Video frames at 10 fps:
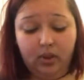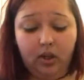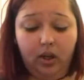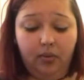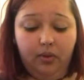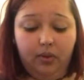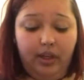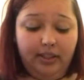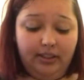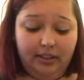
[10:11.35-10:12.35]
The
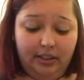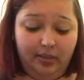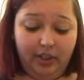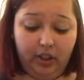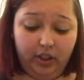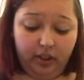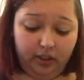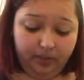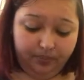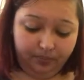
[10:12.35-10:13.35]
rice needs to be
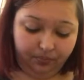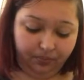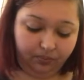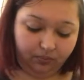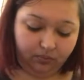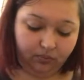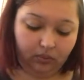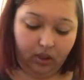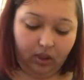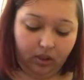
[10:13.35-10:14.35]
cooked
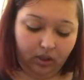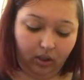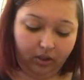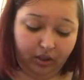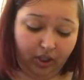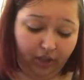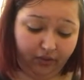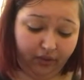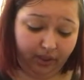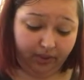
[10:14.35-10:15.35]

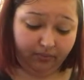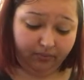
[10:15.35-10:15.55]
softly.